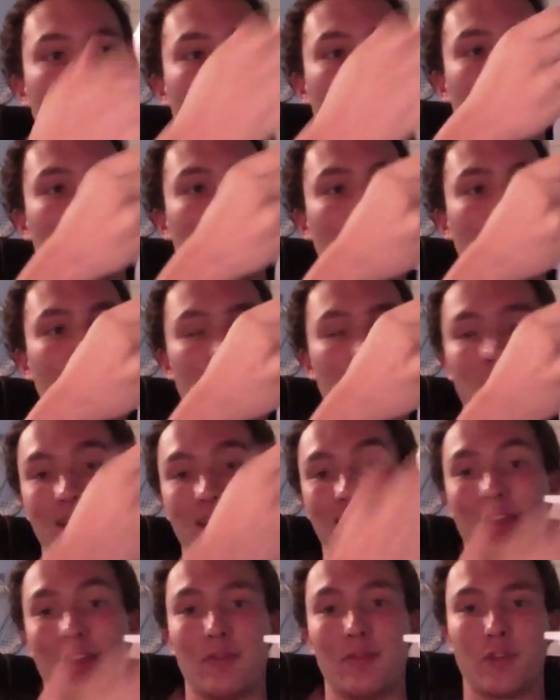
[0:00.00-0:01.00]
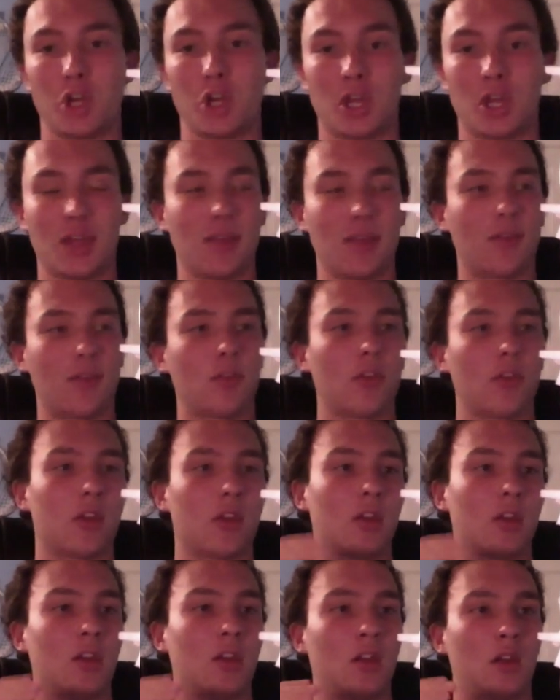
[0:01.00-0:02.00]
very, very tight very easily.
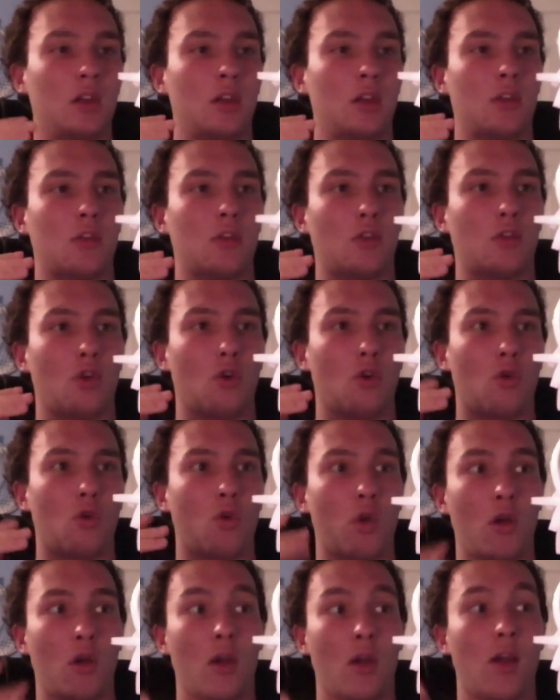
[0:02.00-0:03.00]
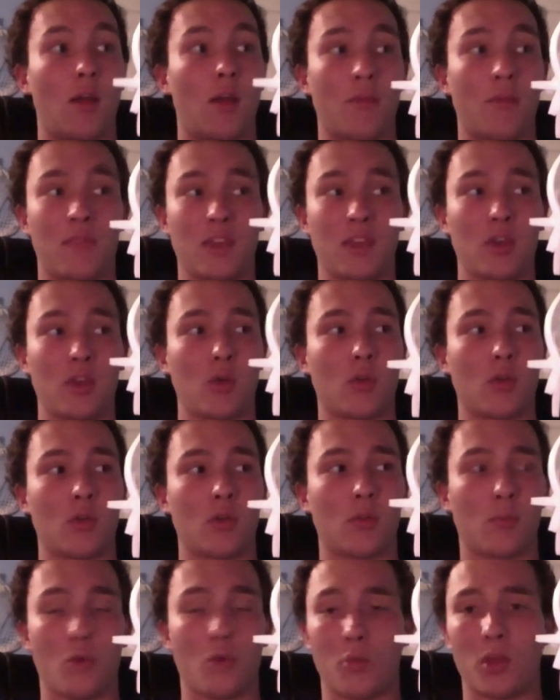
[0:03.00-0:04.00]
So dealing with a
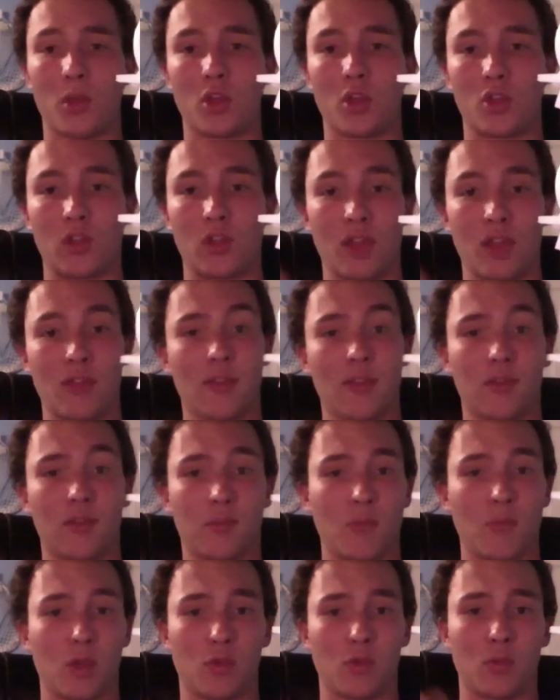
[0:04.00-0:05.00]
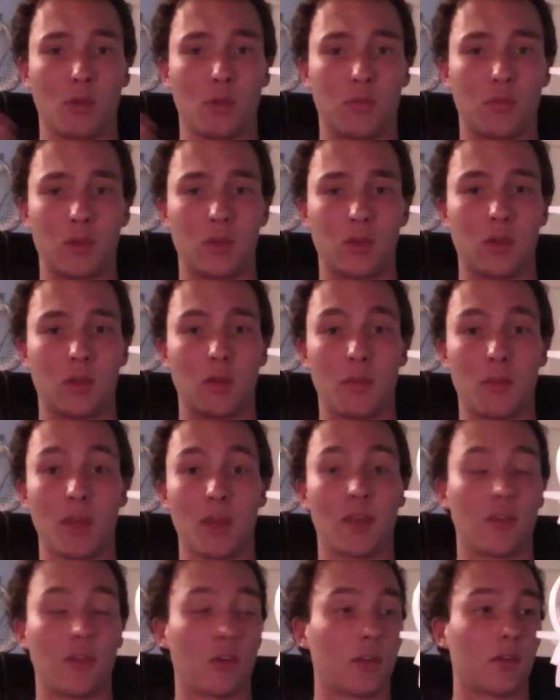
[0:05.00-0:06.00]
more pinched head, this mesh might be
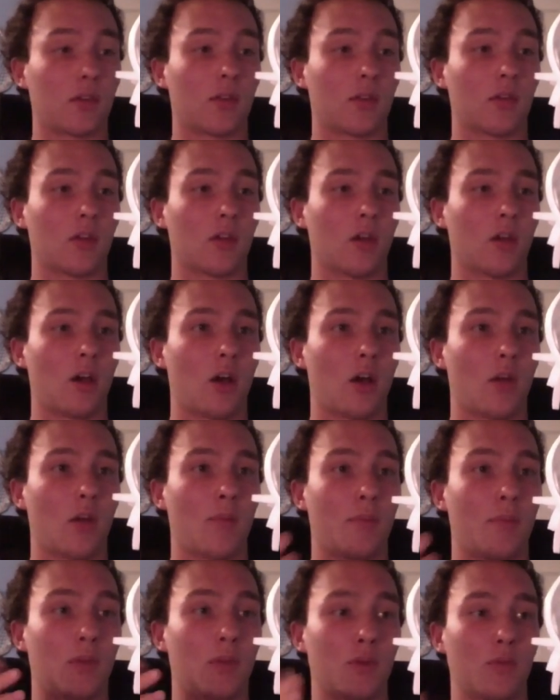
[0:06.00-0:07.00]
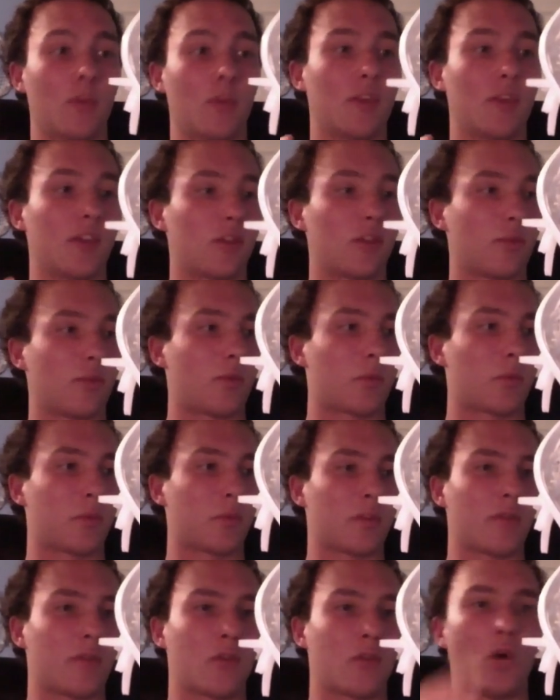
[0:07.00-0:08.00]
amazing. But with this
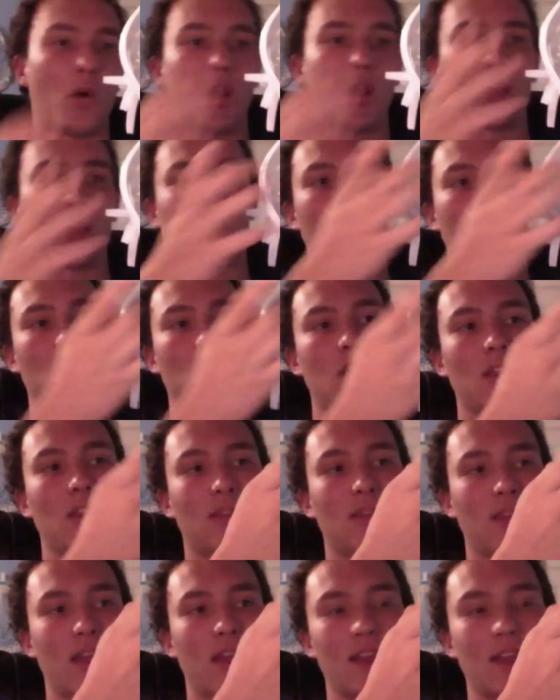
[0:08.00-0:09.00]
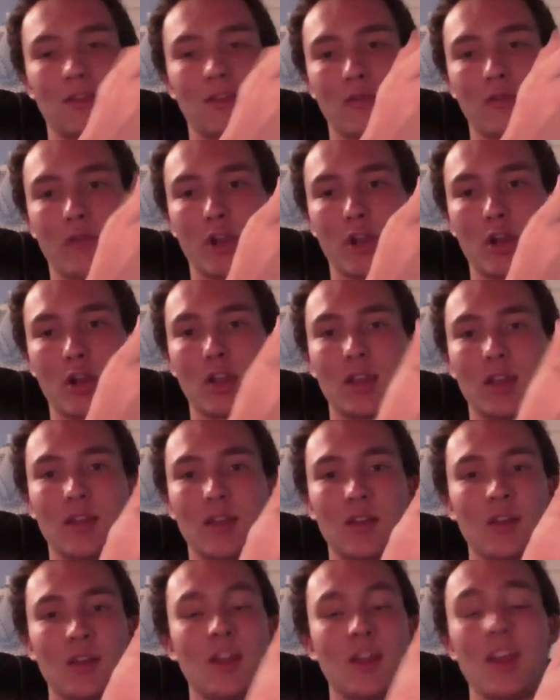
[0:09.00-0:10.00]
specific one, it tightens
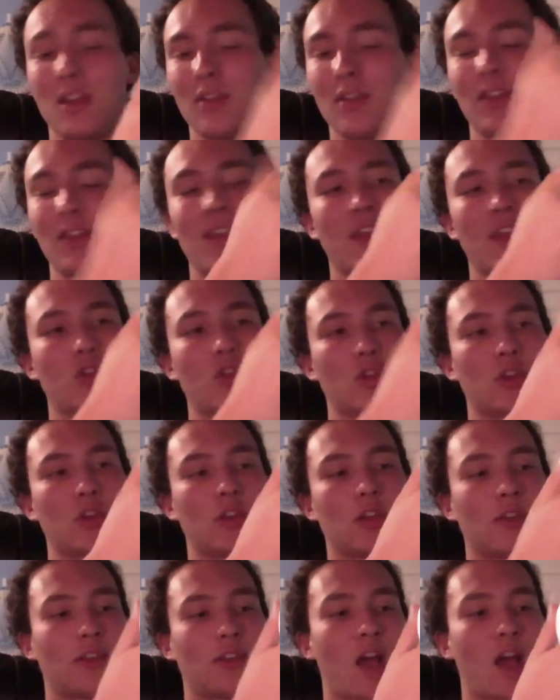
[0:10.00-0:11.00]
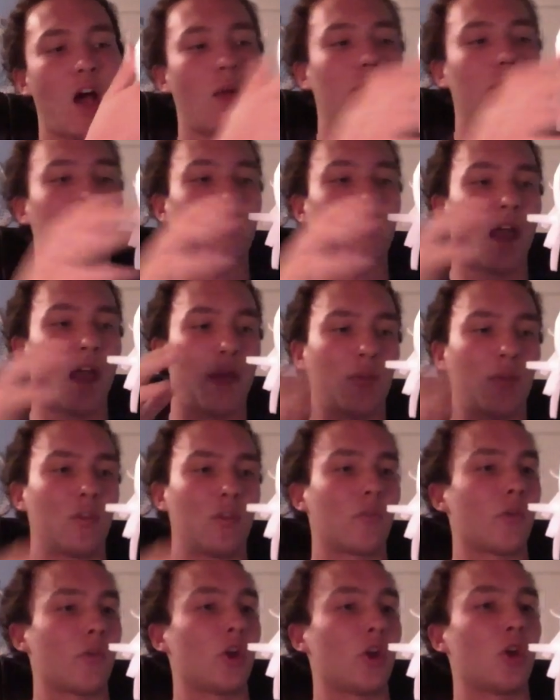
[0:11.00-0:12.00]
the tension in the top happens
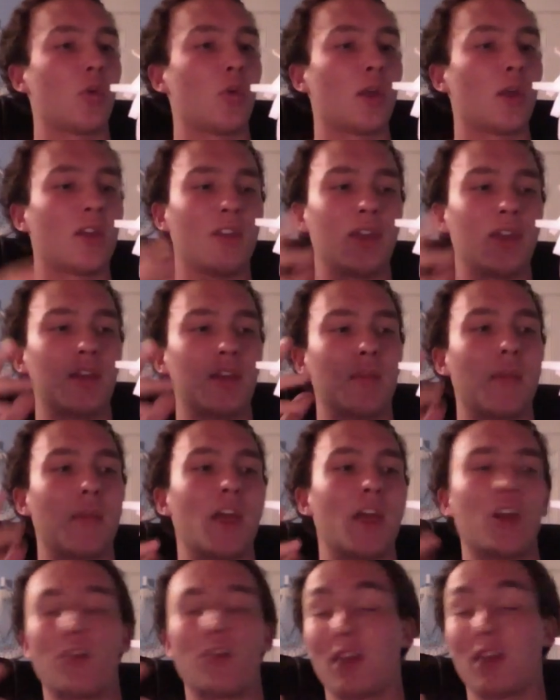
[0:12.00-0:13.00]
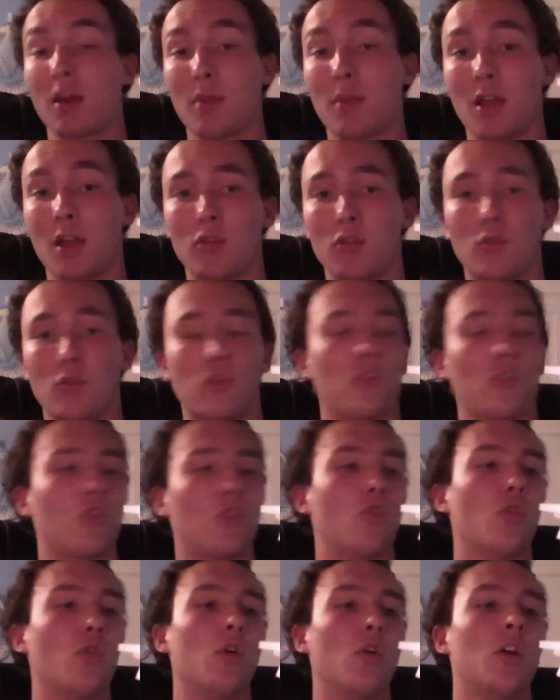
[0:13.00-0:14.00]
very quickly in a manner that I'm not used
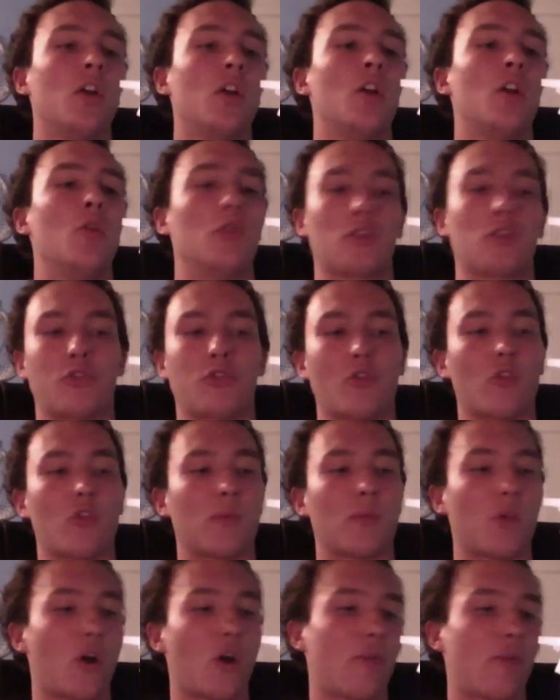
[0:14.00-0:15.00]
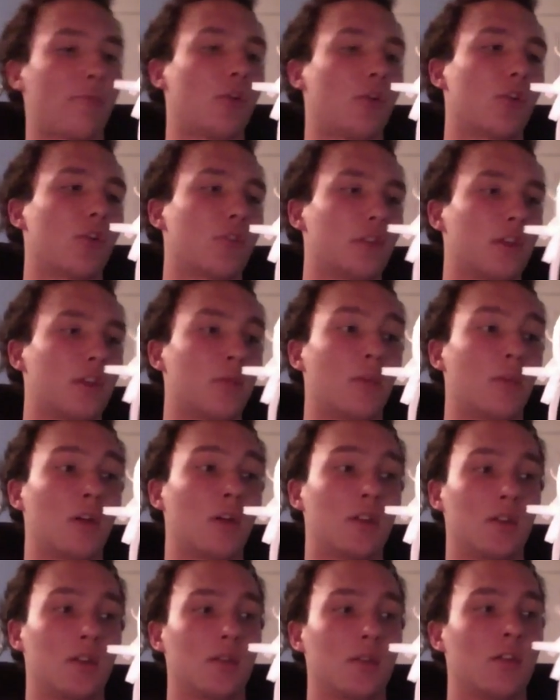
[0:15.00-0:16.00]
to, which throws me off personally, but
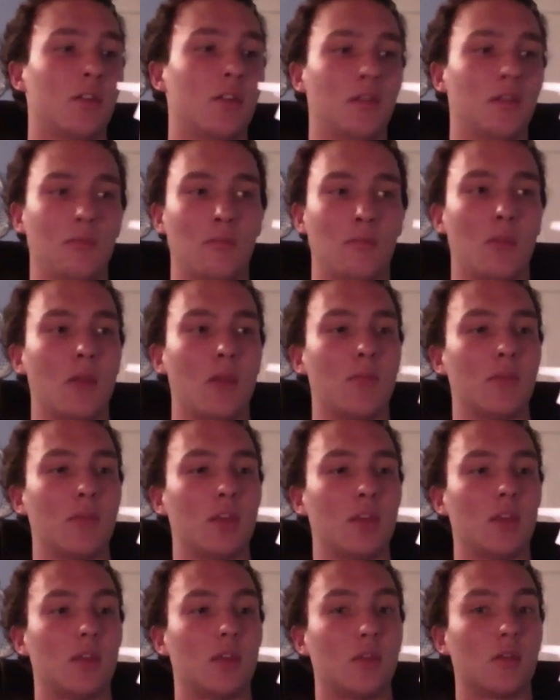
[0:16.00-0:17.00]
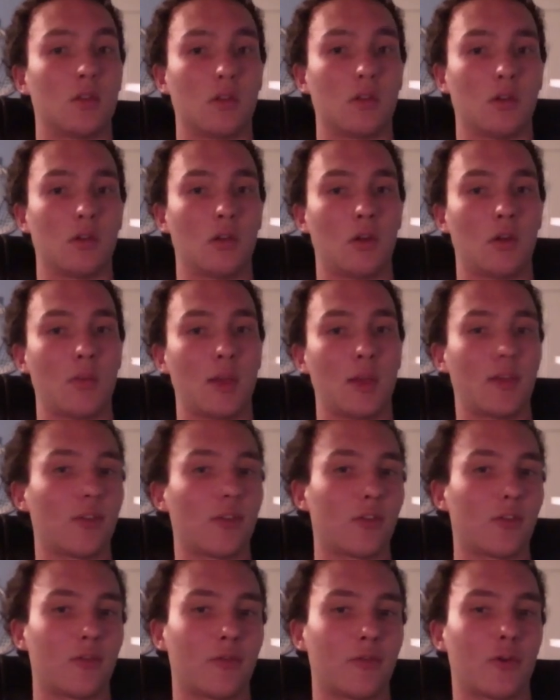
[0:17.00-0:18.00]
might be
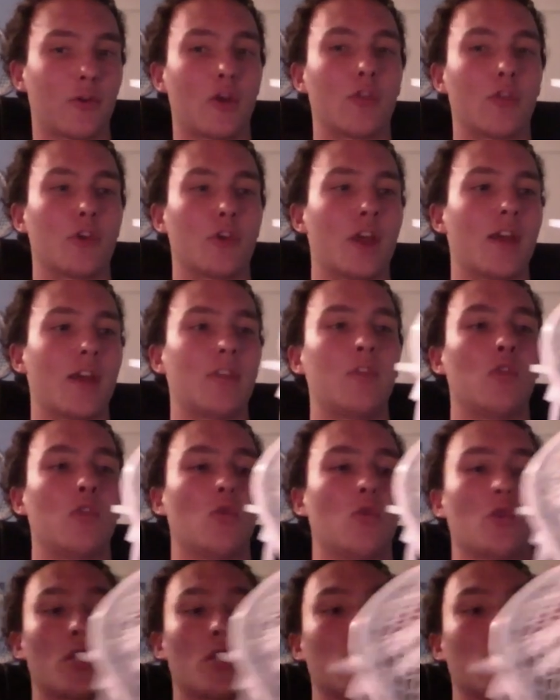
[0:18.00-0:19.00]
amazing for other heads or other